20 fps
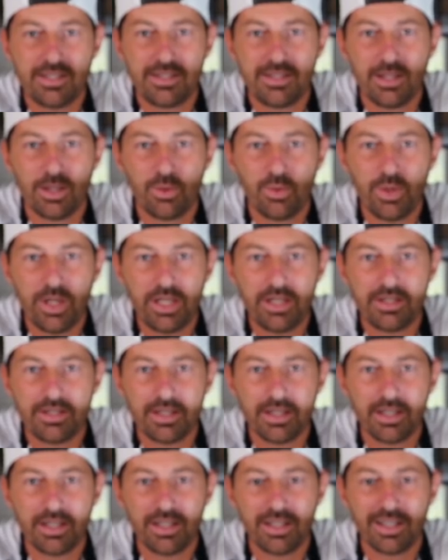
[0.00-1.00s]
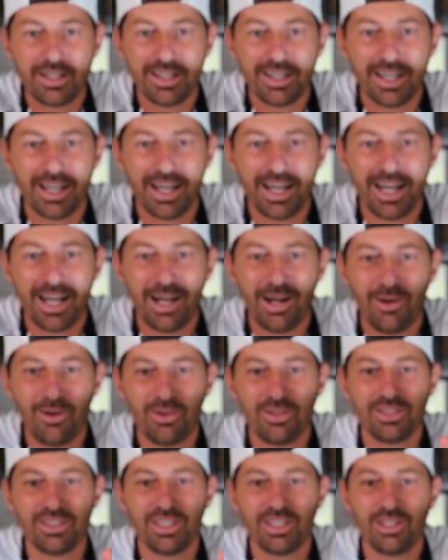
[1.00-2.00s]
is the reason
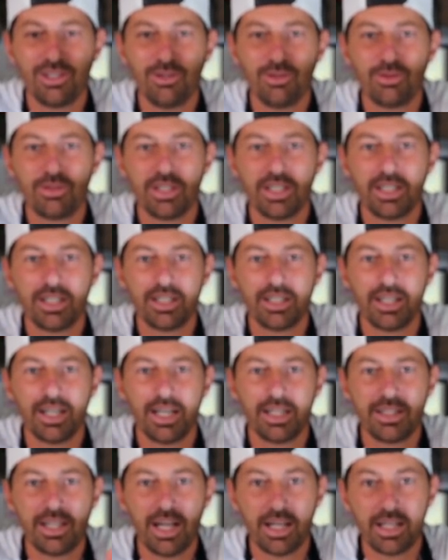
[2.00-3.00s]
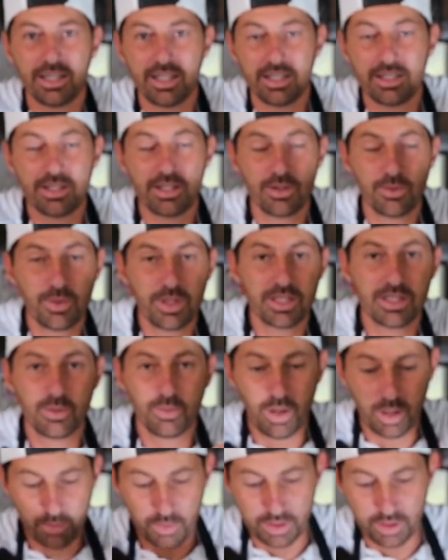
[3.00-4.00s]
how the gluten uh, that, that's the reason
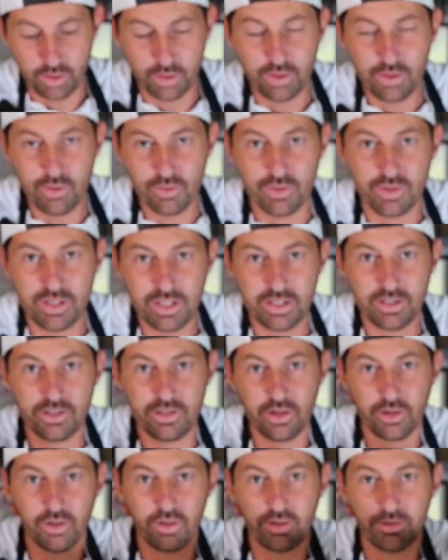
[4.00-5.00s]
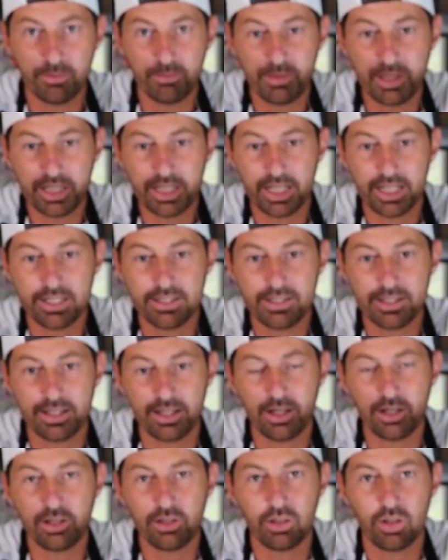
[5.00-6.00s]
why we don't use this dough because
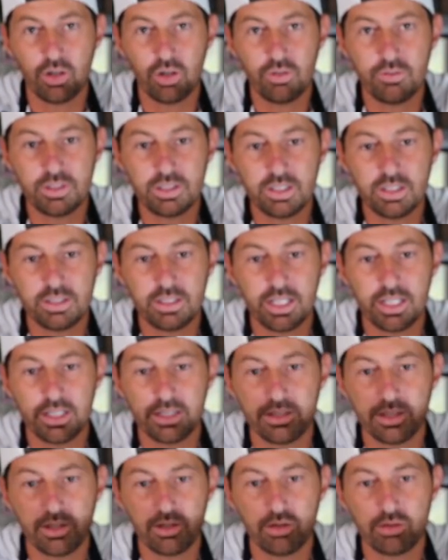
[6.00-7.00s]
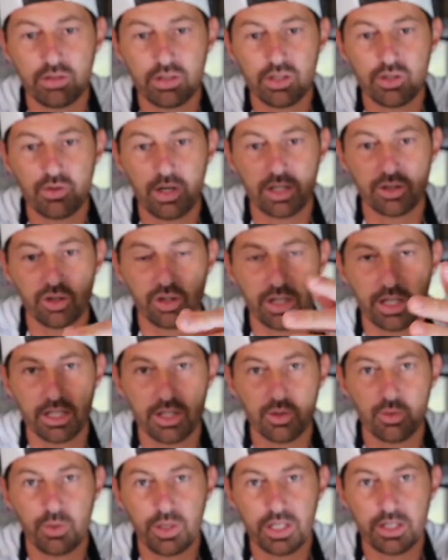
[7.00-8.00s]
uh, you know over the day the gluten structure
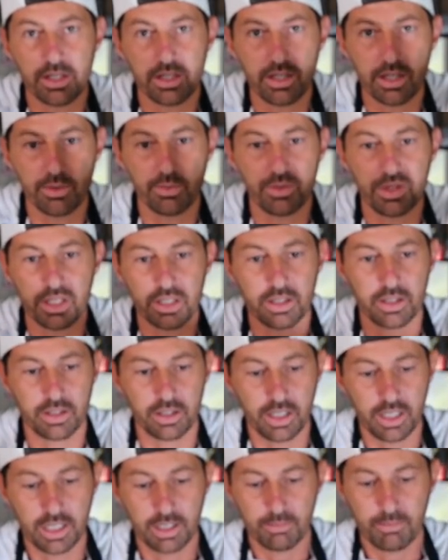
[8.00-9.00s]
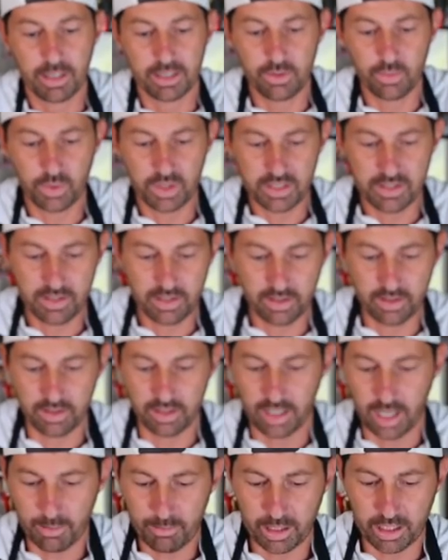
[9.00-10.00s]
gets weaker and weaker but we
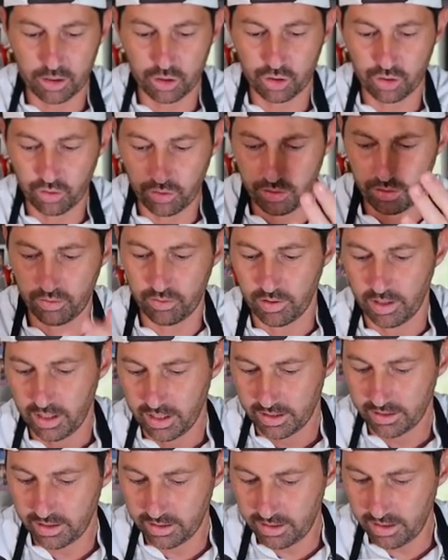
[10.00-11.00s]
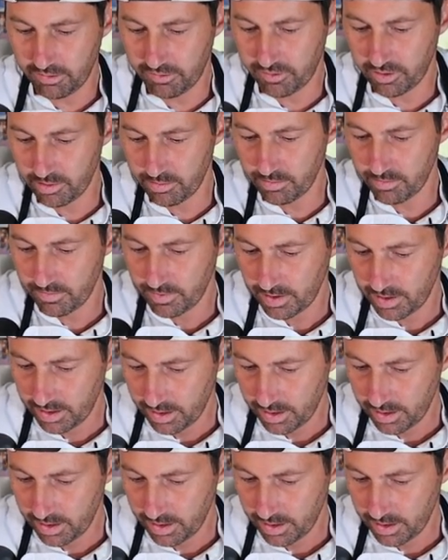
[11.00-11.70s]
still i'm going to show you the different